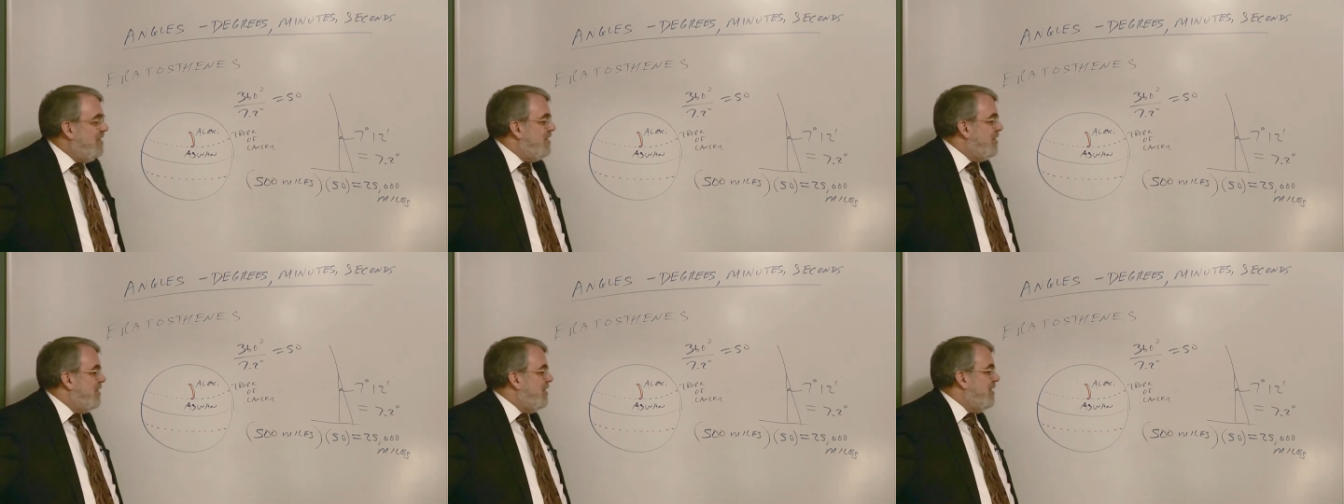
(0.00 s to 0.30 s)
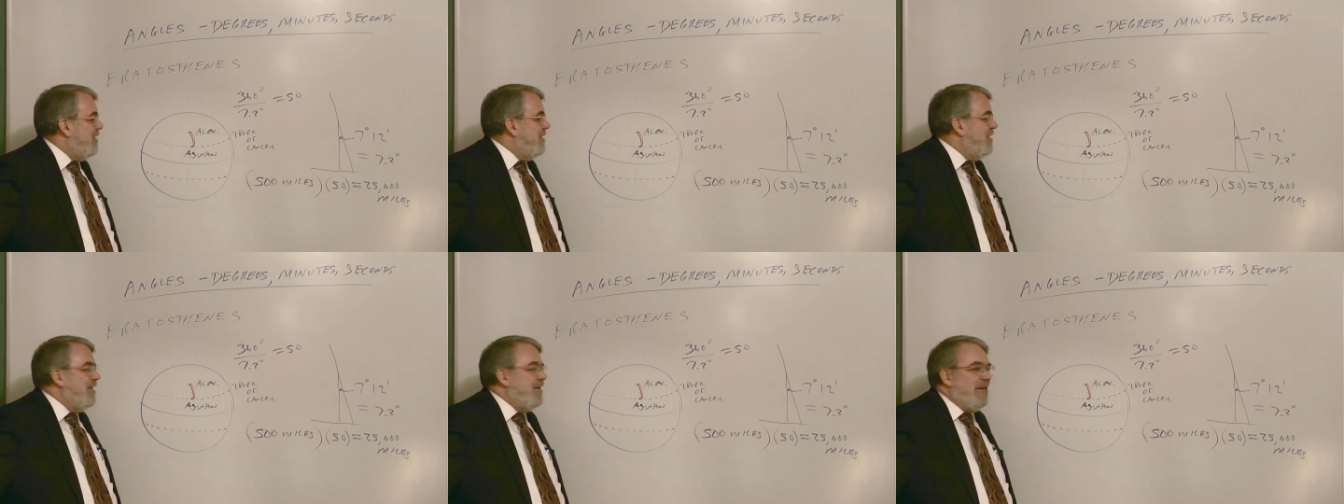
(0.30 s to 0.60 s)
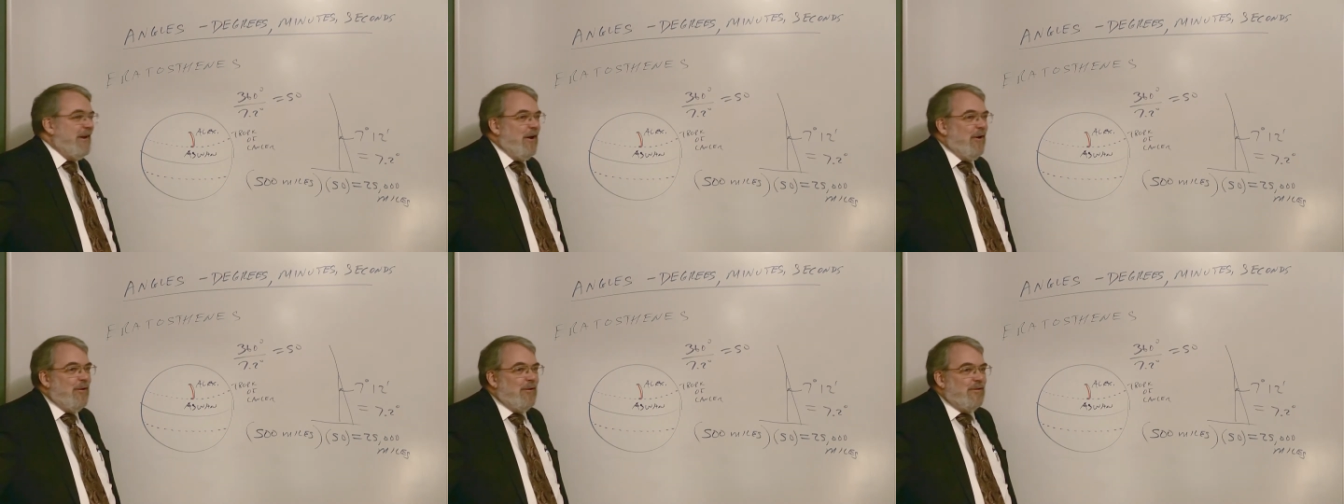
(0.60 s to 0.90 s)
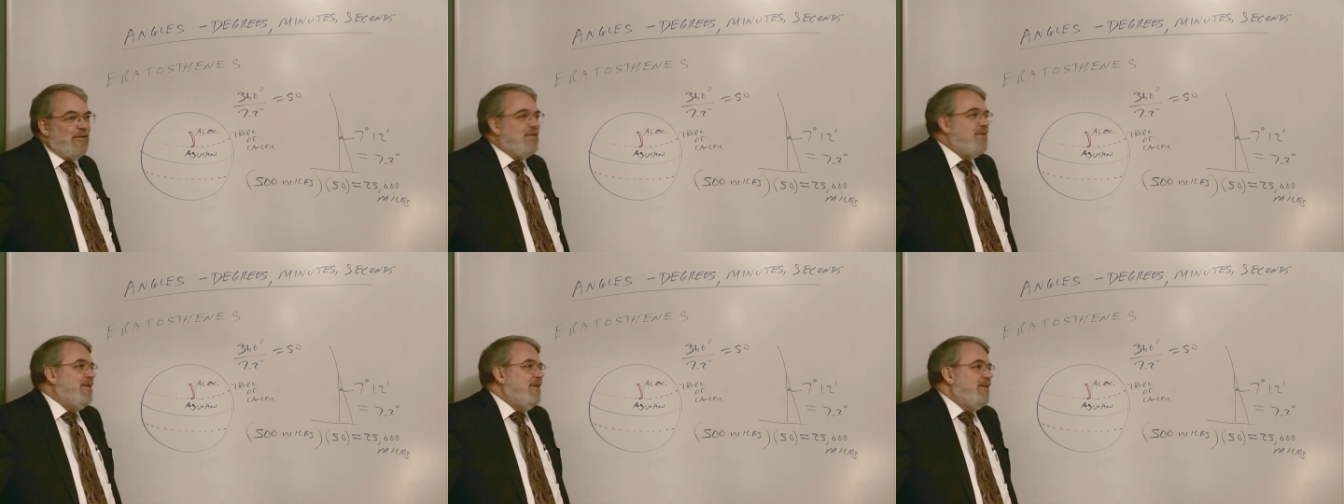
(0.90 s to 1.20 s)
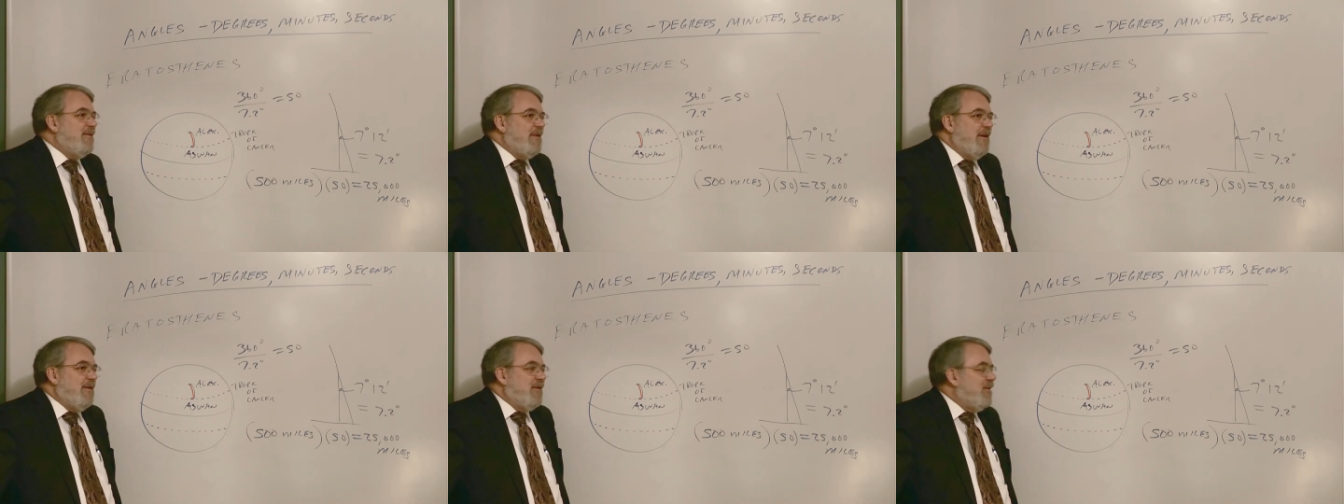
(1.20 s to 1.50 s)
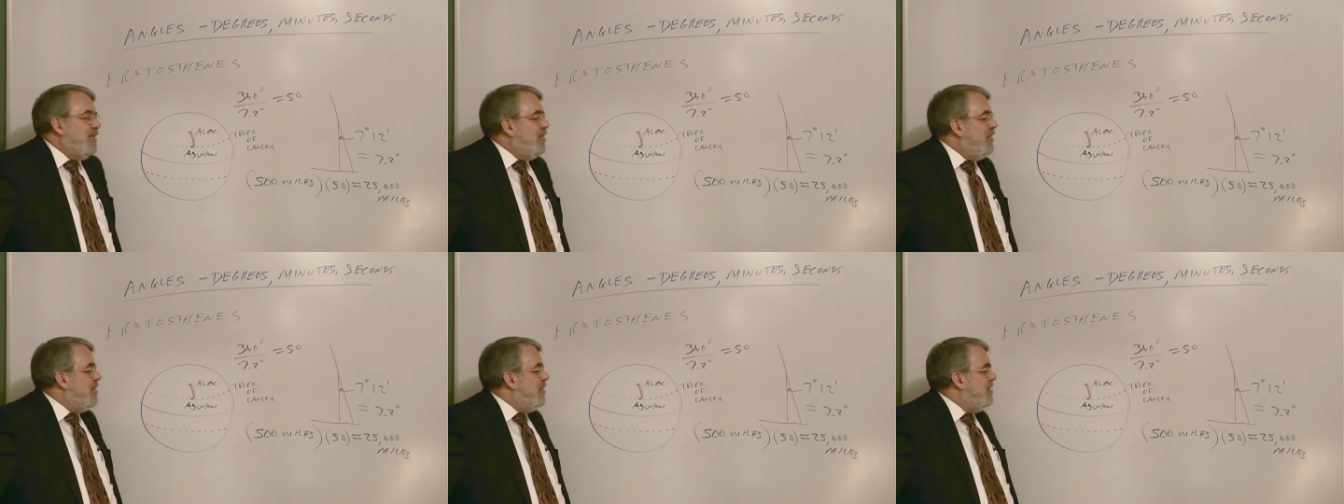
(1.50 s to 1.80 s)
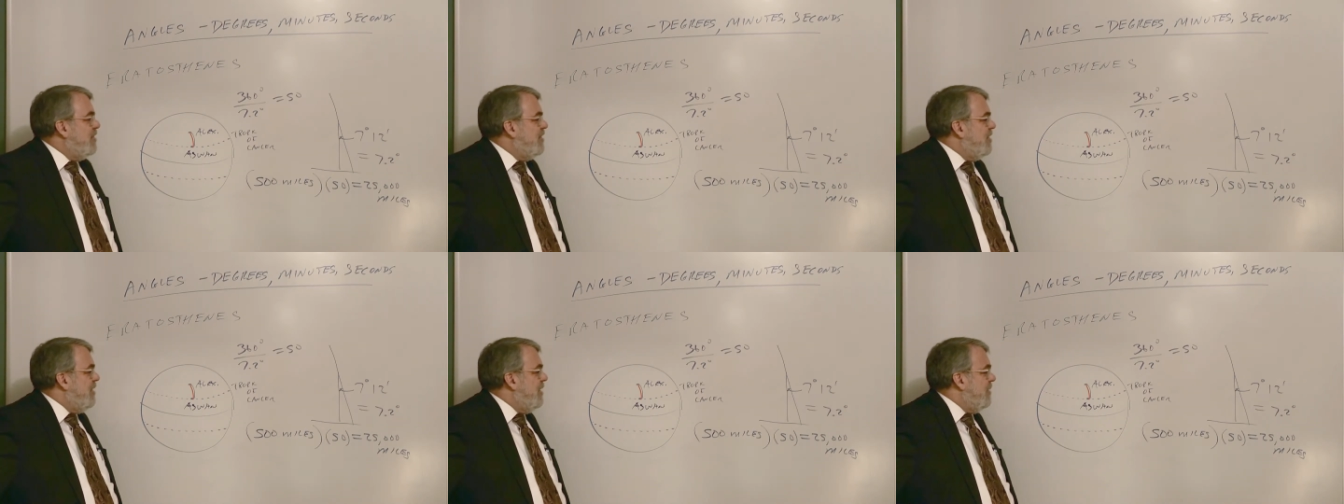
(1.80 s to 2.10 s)
It's the error is less than
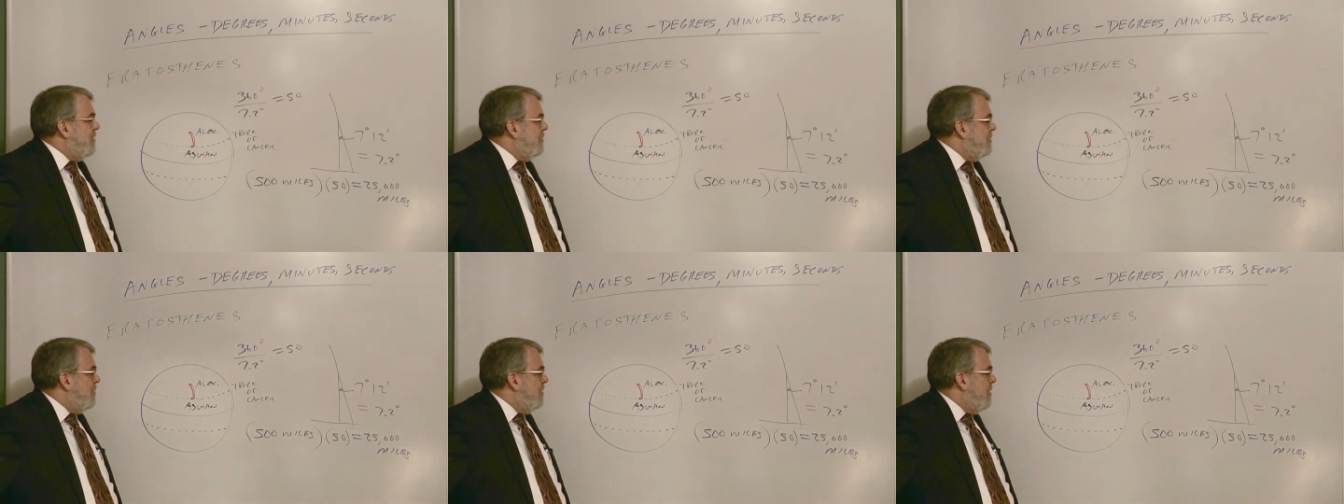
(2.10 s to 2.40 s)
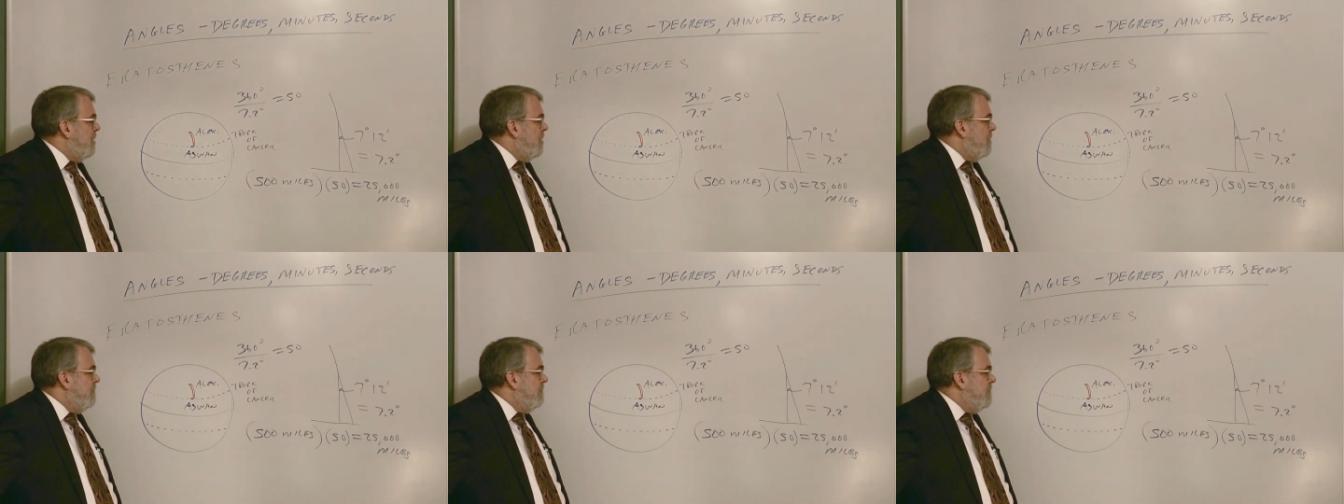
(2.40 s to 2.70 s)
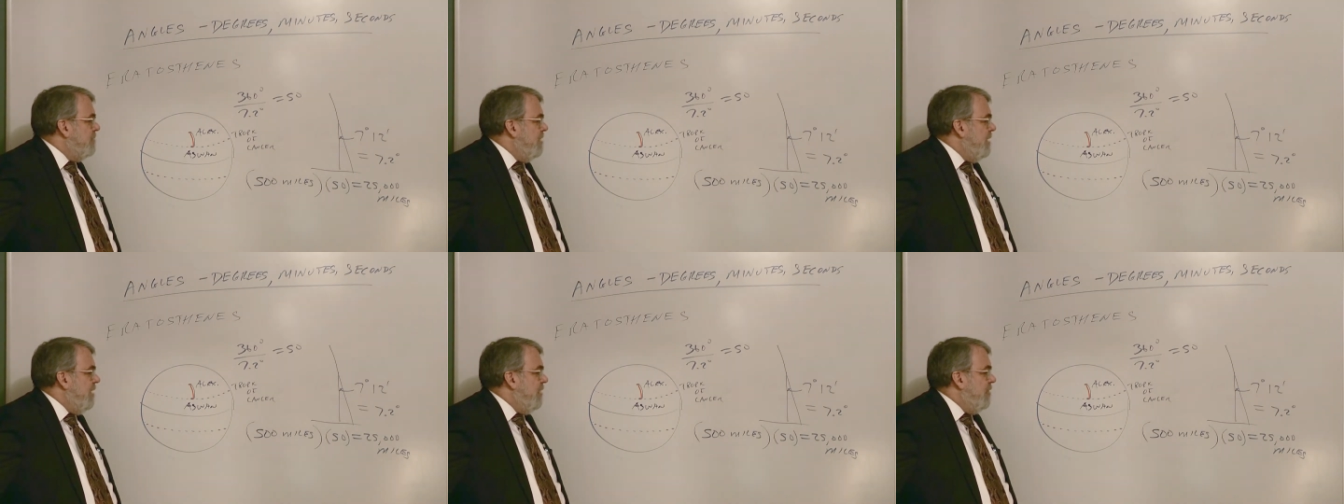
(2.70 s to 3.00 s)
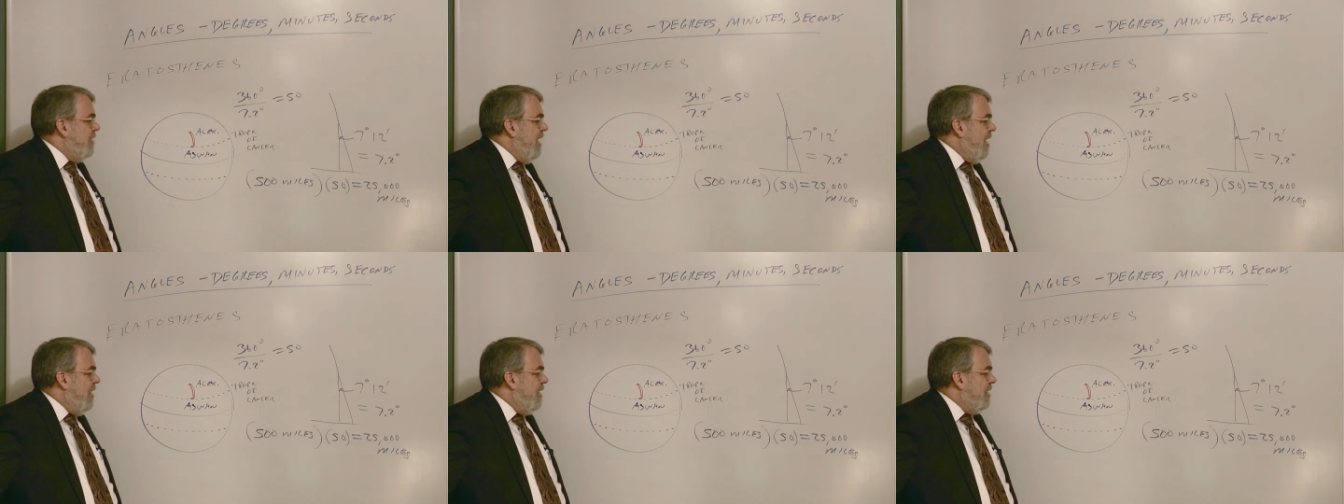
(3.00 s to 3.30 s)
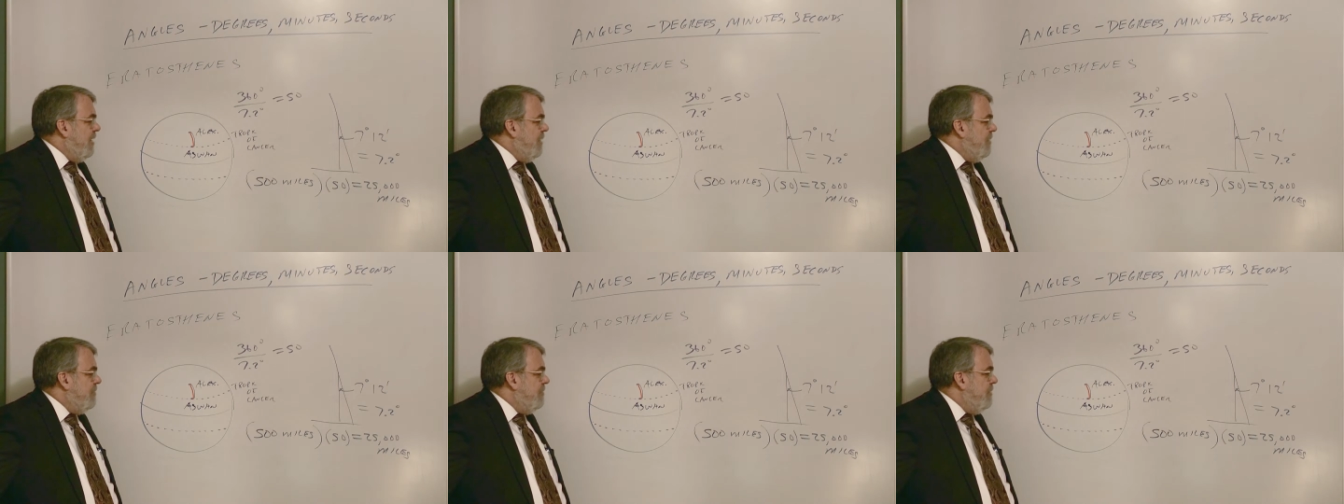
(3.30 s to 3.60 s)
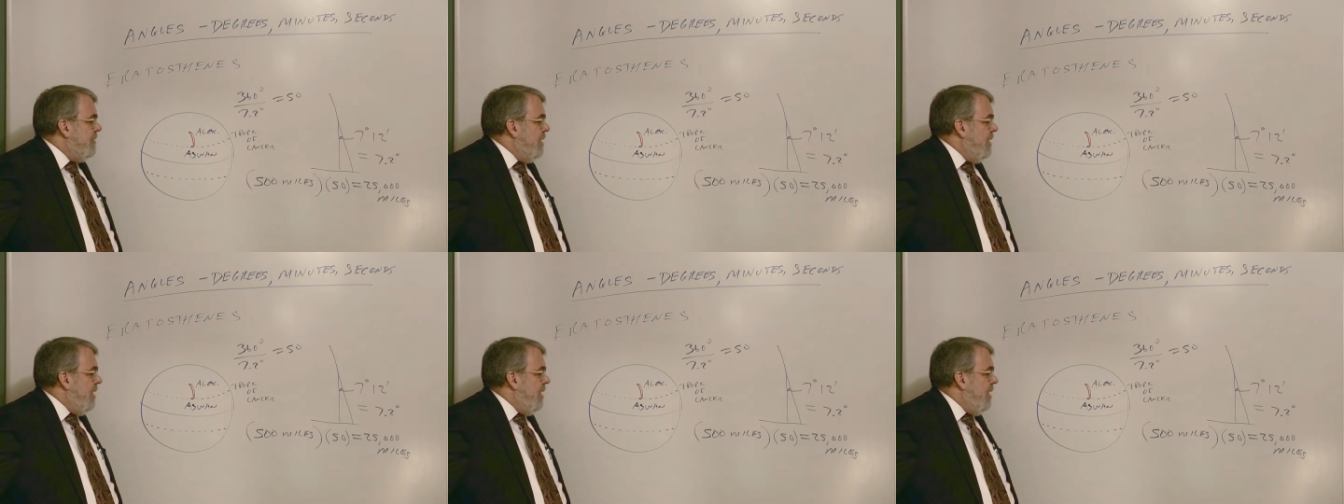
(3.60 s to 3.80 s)
1% in reality.